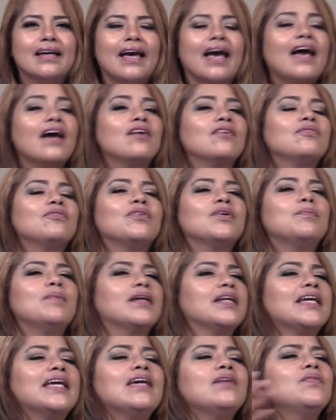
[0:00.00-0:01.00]

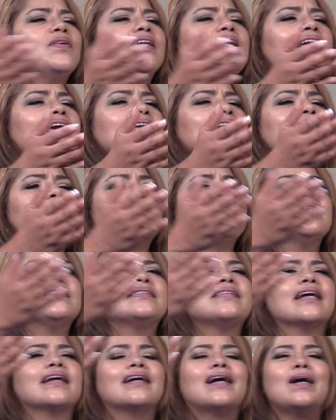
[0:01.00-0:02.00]
everybody, even enemies
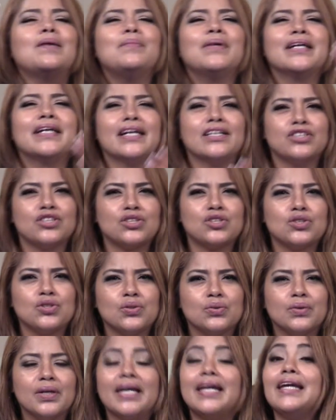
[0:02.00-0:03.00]
that come against
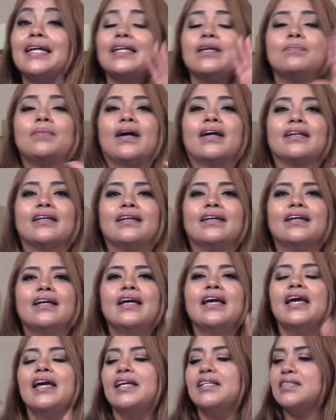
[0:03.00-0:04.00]
you, anybody.
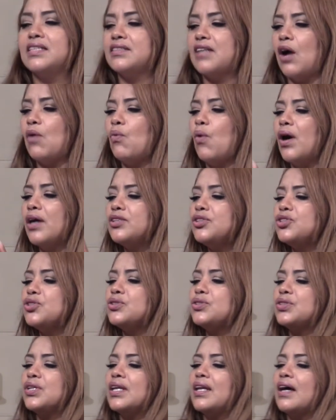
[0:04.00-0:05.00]
He says, I want you
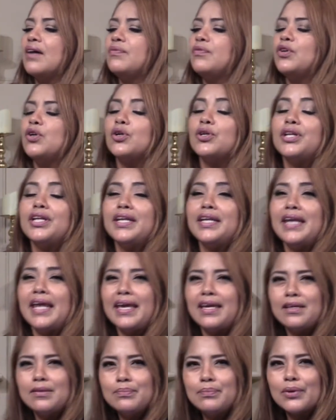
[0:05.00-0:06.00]
to love your
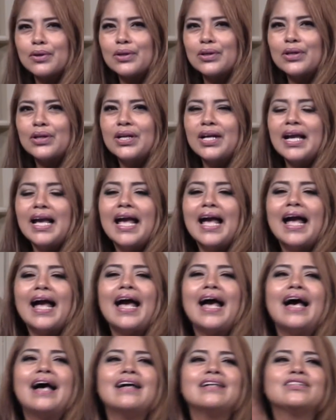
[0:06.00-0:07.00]
neighbor
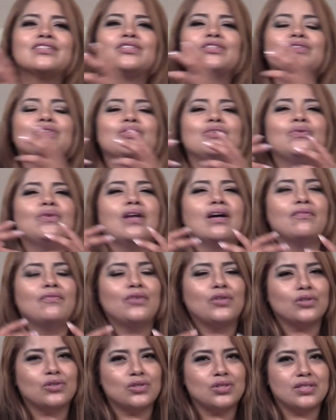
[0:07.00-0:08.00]
as you love
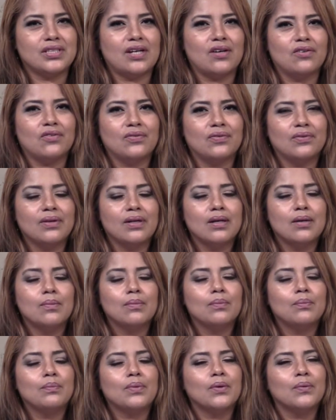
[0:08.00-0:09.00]
yourself.
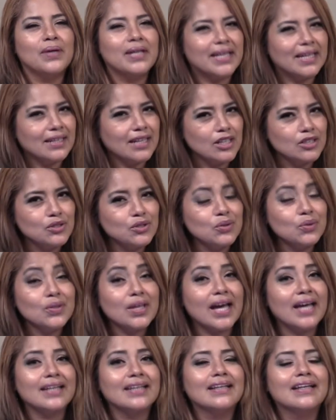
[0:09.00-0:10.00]
But we cannot do
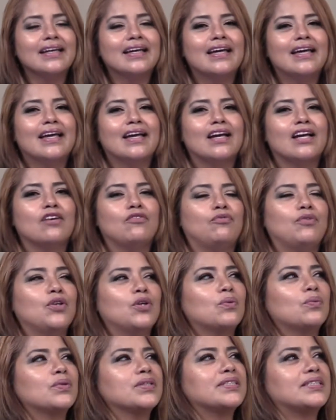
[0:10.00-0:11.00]
that if we
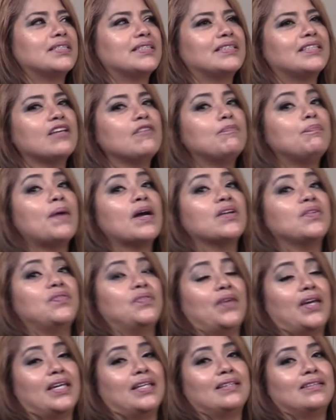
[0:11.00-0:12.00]
don't receive by
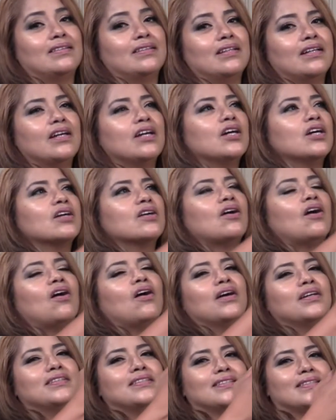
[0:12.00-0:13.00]
faith
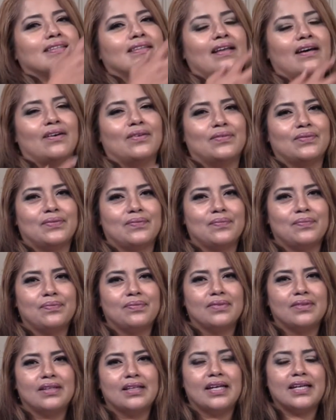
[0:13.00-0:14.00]
God's love.
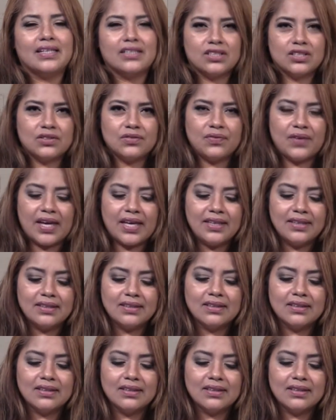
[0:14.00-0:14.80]
It is faith